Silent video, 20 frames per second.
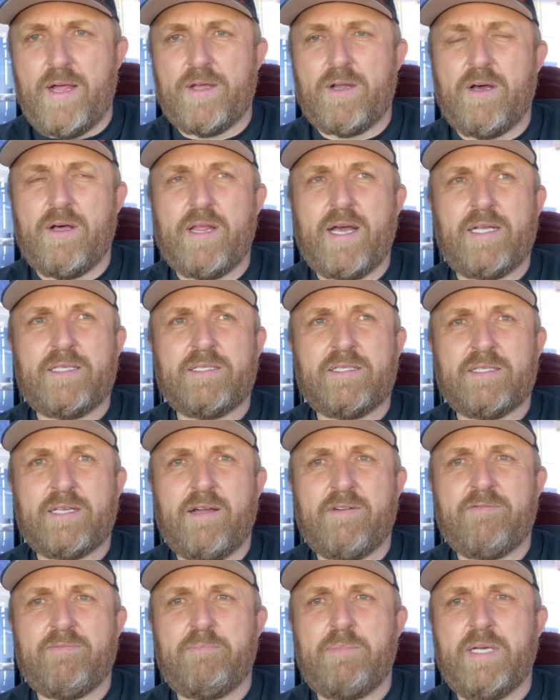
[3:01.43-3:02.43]
and all that
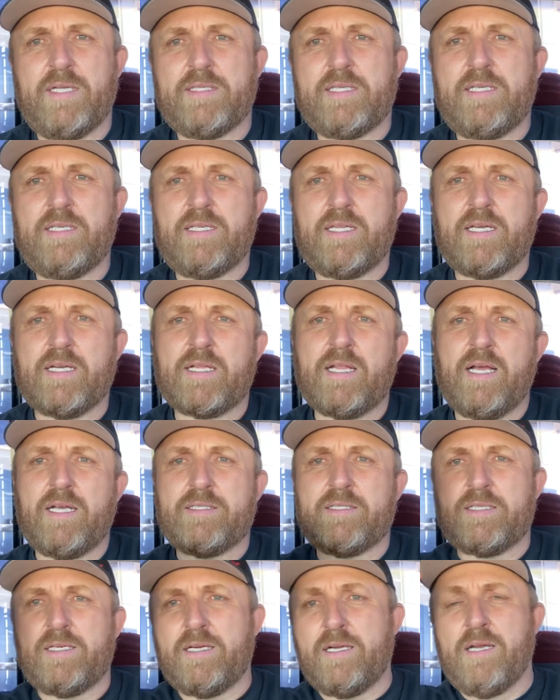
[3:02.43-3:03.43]
stuff built into the
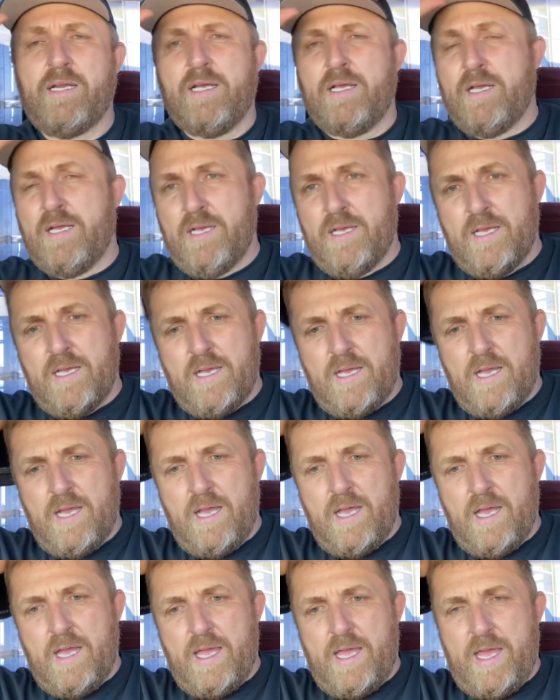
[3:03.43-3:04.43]
cluster.
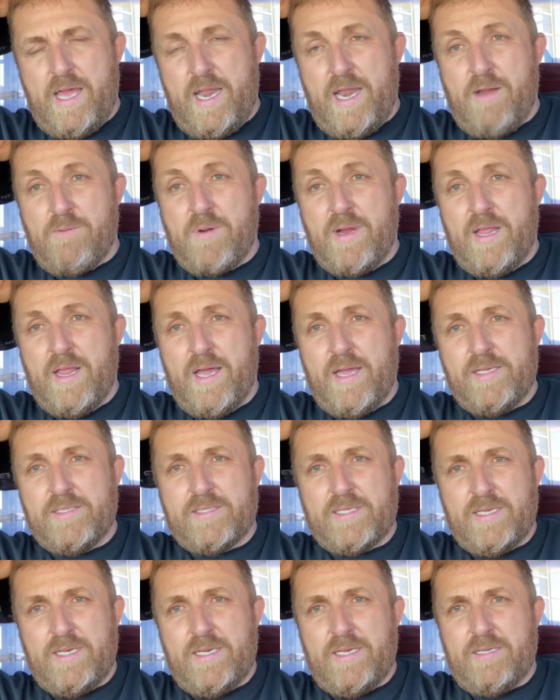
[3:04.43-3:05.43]
And I realize
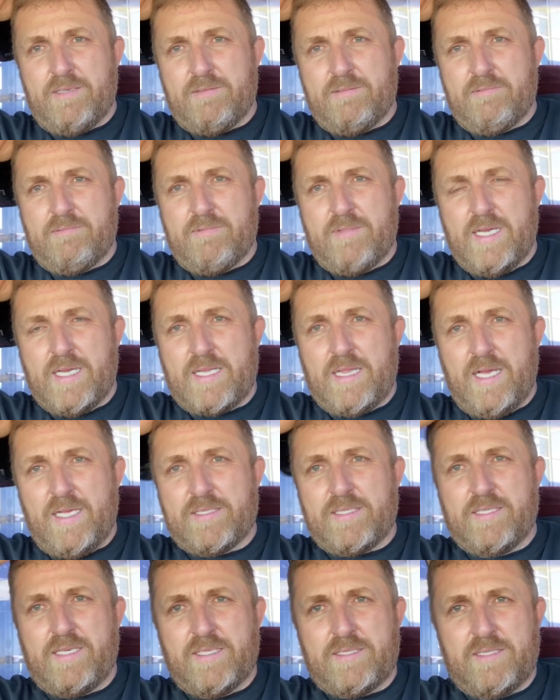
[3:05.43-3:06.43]
the
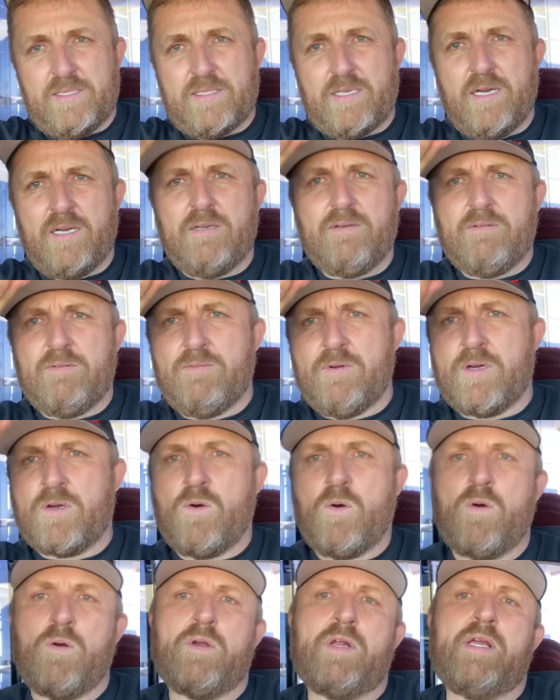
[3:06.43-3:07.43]
cluster doesn't start
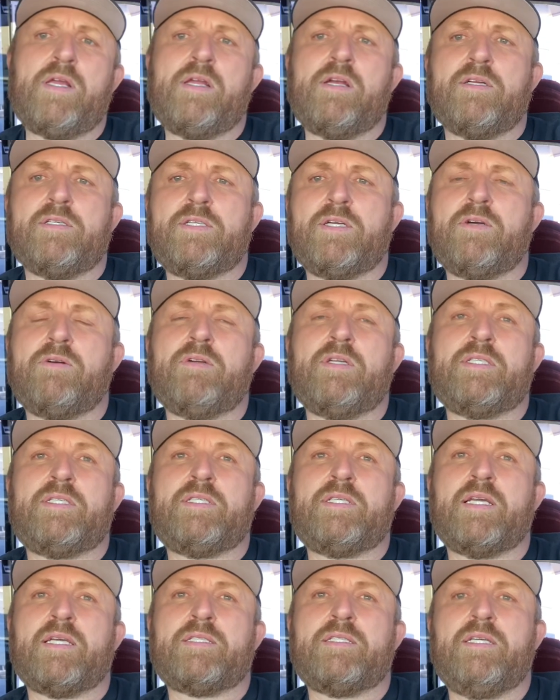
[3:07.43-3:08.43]
recording your 0 to
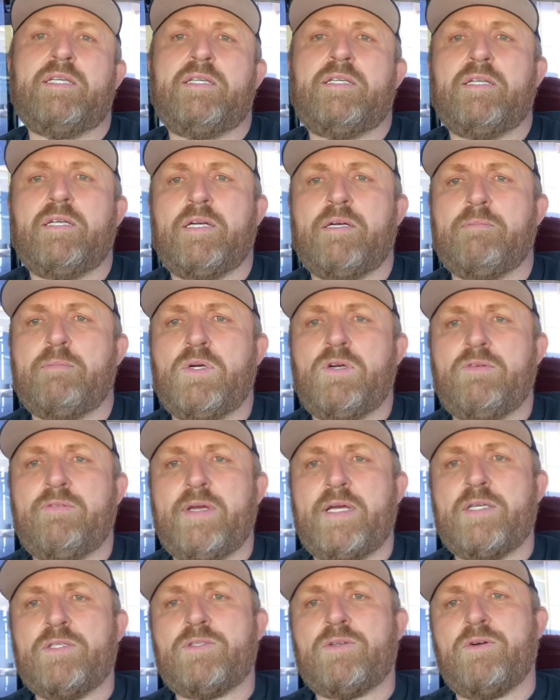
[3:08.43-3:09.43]
60 until you're
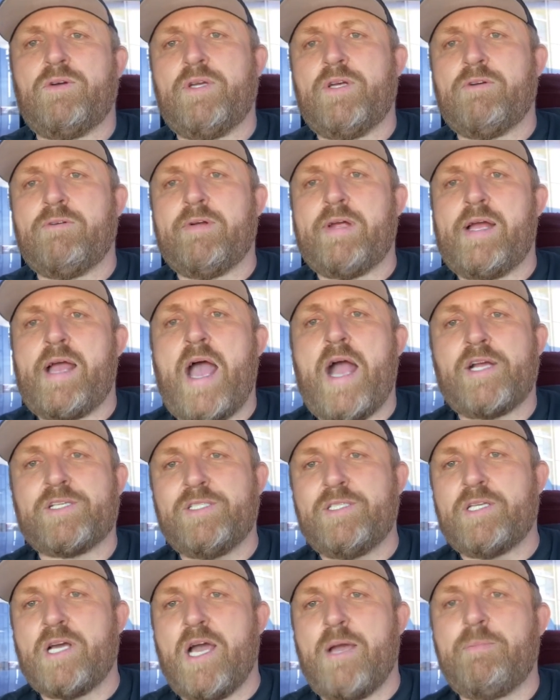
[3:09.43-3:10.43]
moving, so your reaction
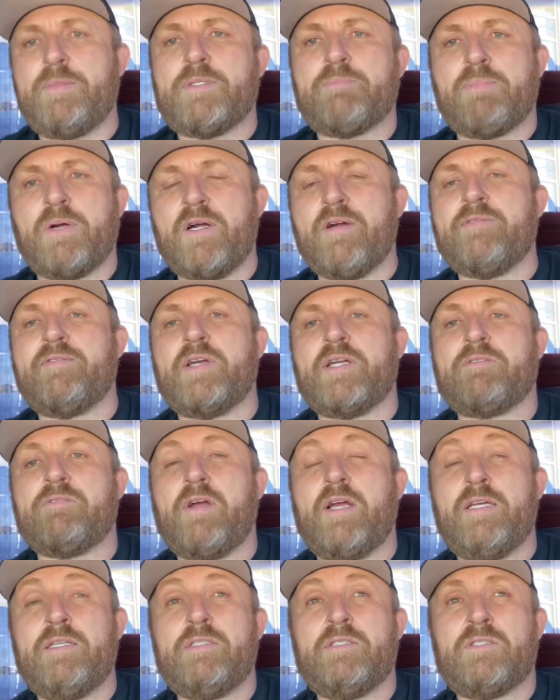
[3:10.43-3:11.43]
time is perfect,
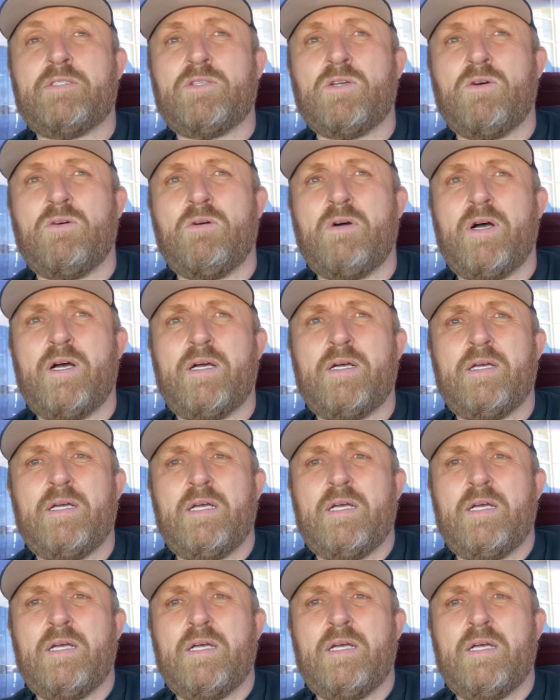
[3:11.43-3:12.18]
right? So,